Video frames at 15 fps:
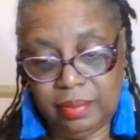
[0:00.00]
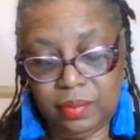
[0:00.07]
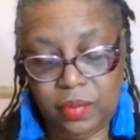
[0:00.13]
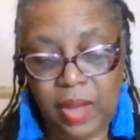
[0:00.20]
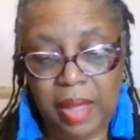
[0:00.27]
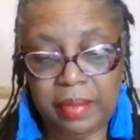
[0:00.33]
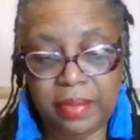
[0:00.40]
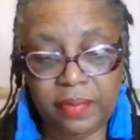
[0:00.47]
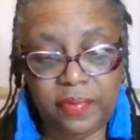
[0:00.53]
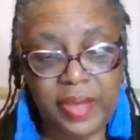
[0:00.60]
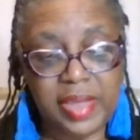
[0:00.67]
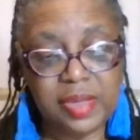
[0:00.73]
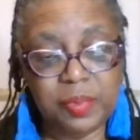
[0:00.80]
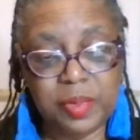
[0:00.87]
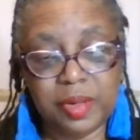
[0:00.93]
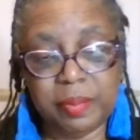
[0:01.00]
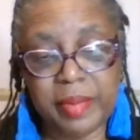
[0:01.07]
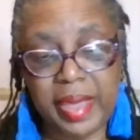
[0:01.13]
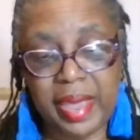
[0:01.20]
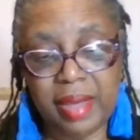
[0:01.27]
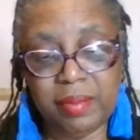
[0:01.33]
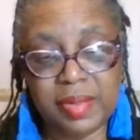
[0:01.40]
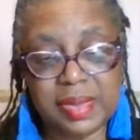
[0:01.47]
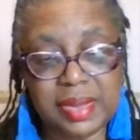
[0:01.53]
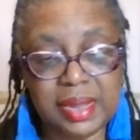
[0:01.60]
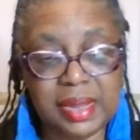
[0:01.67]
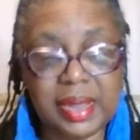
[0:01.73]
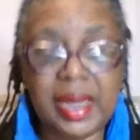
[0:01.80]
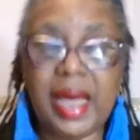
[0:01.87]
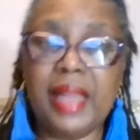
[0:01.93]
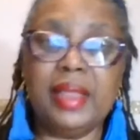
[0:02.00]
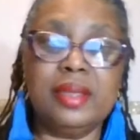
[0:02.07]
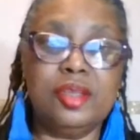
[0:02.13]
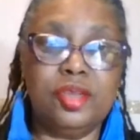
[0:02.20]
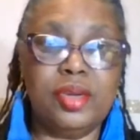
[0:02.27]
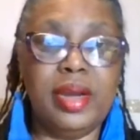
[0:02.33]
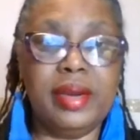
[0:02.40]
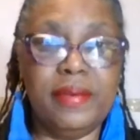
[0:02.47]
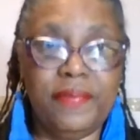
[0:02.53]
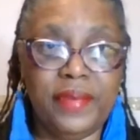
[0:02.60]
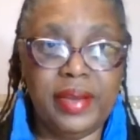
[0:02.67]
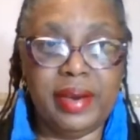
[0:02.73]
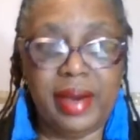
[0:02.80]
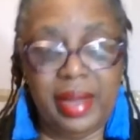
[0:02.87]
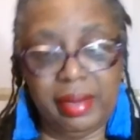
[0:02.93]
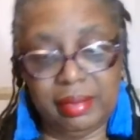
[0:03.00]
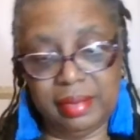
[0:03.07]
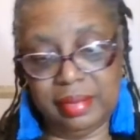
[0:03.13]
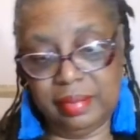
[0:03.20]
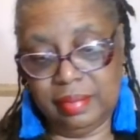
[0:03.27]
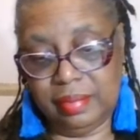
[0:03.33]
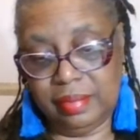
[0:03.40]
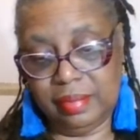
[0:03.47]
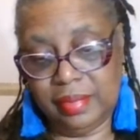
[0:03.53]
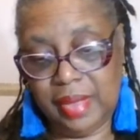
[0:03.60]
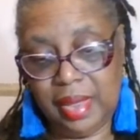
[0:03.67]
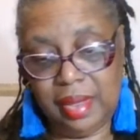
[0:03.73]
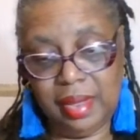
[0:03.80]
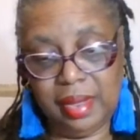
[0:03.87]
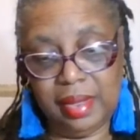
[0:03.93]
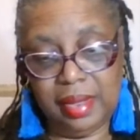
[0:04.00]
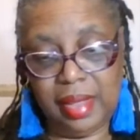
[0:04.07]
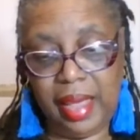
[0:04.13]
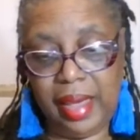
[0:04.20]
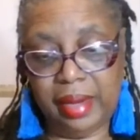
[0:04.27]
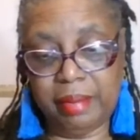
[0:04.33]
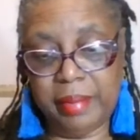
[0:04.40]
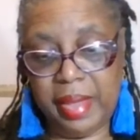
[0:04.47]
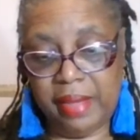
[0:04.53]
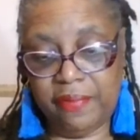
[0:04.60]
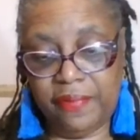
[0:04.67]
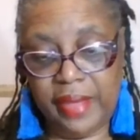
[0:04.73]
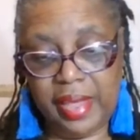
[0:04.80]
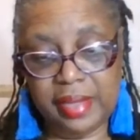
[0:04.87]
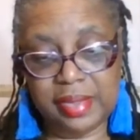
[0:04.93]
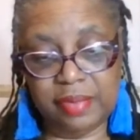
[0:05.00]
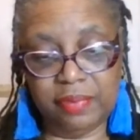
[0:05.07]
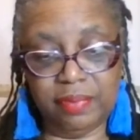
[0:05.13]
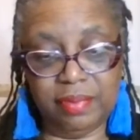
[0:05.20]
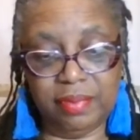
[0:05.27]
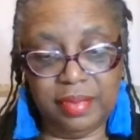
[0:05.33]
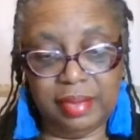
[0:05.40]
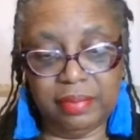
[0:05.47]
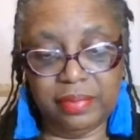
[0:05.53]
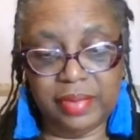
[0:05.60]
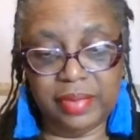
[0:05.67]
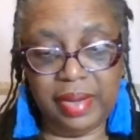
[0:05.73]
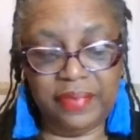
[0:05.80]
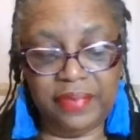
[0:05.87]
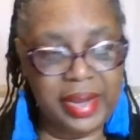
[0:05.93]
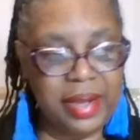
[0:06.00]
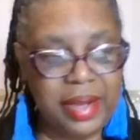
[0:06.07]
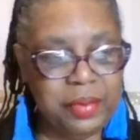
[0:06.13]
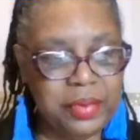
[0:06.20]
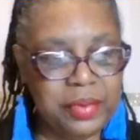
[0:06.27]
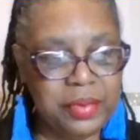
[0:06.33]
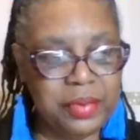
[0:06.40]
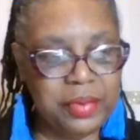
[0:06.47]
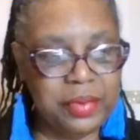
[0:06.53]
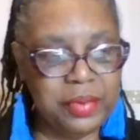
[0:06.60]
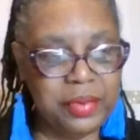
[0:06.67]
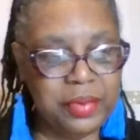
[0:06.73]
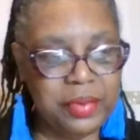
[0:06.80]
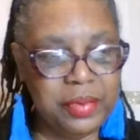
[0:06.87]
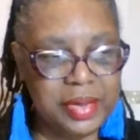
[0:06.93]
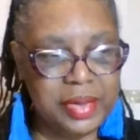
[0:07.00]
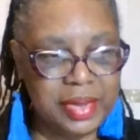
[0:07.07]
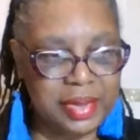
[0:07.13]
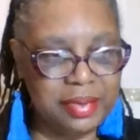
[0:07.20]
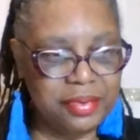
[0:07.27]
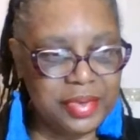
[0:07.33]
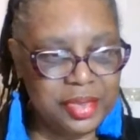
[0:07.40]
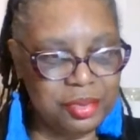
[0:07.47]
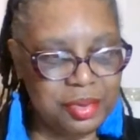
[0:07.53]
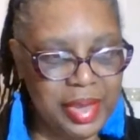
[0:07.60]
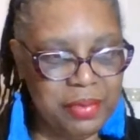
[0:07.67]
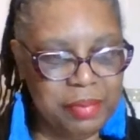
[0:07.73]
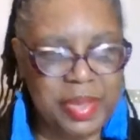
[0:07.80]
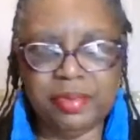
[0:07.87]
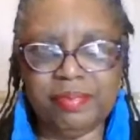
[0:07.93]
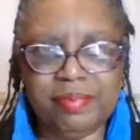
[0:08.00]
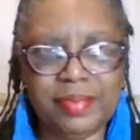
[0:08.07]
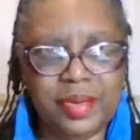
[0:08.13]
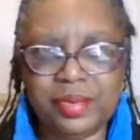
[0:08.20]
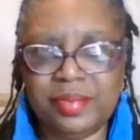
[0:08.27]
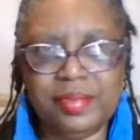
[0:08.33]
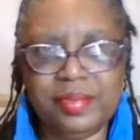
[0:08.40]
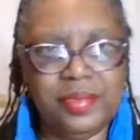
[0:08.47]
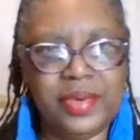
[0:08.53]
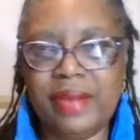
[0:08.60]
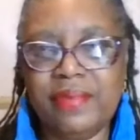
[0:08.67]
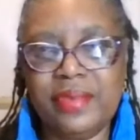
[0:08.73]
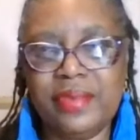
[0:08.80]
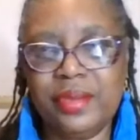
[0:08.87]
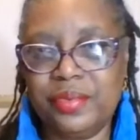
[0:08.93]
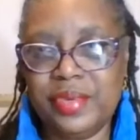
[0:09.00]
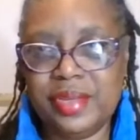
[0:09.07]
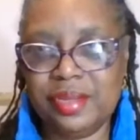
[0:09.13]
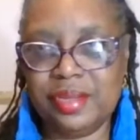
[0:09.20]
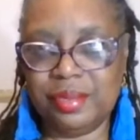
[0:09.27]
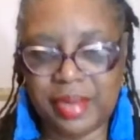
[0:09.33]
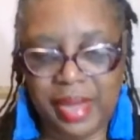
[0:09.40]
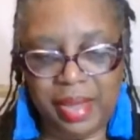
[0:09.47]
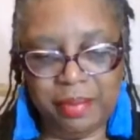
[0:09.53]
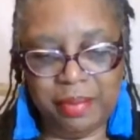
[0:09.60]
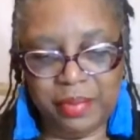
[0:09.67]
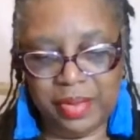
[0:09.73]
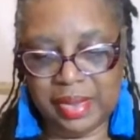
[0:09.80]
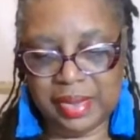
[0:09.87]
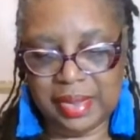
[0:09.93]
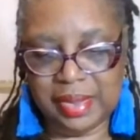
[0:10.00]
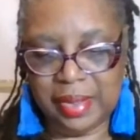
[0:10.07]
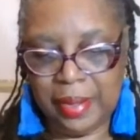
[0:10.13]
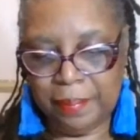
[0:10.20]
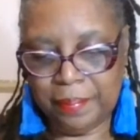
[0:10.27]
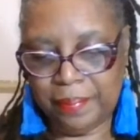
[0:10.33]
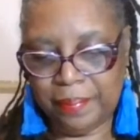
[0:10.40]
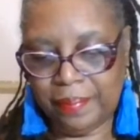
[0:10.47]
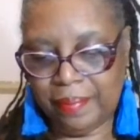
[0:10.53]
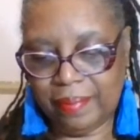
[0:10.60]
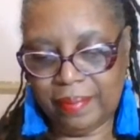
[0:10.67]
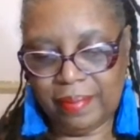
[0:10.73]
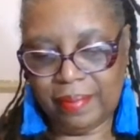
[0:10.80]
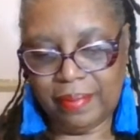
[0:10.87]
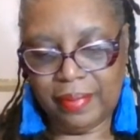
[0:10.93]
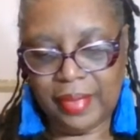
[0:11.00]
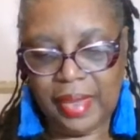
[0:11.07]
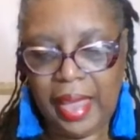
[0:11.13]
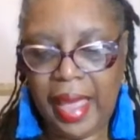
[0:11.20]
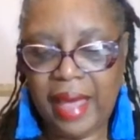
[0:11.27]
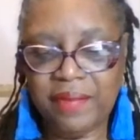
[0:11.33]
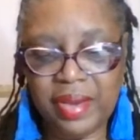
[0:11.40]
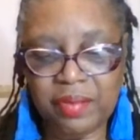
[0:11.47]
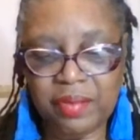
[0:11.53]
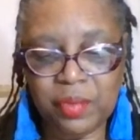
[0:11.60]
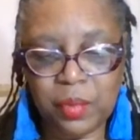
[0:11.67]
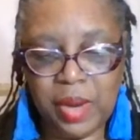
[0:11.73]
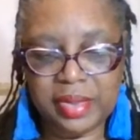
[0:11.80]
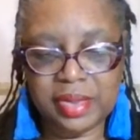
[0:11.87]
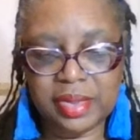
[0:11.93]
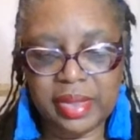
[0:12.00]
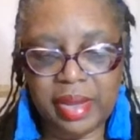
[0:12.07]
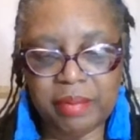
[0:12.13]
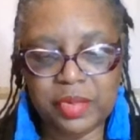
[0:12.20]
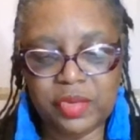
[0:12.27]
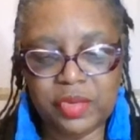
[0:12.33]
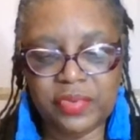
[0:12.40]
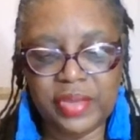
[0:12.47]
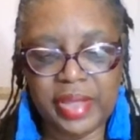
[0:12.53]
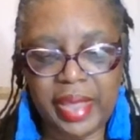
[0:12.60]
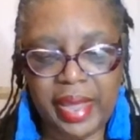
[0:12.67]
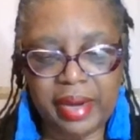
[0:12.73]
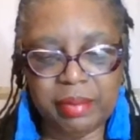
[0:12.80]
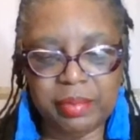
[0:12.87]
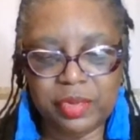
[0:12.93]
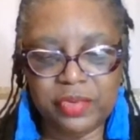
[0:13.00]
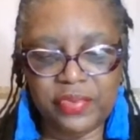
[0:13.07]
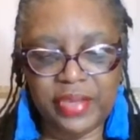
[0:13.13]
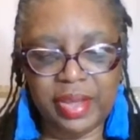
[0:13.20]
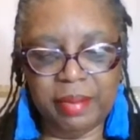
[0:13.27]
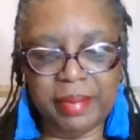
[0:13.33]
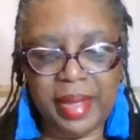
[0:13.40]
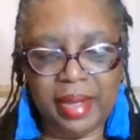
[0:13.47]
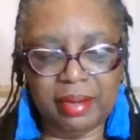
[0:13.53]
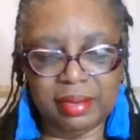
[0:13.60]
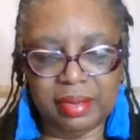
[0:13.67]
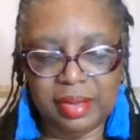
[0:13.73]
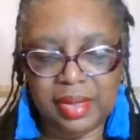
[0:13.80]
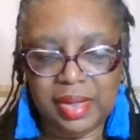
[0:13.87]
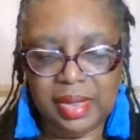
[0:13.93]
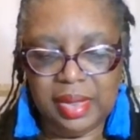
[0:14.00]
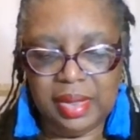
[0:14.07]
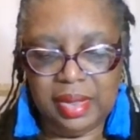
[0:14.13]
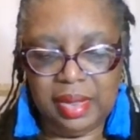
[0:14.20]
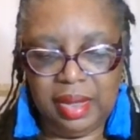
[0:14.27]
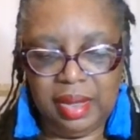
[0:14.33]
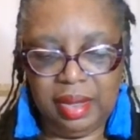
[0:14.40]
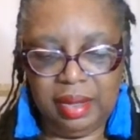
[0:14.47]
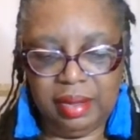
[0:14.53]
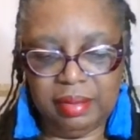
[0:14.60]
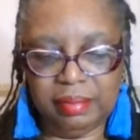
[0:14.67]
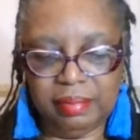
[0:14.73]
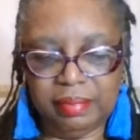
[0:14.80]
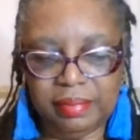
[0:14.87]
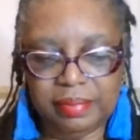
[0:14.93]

while the Facebook man was in college trying to figure out how to make well, I forgot what the original name was, People or whatever the original name was. I have never watched that movie. They had a movie about um,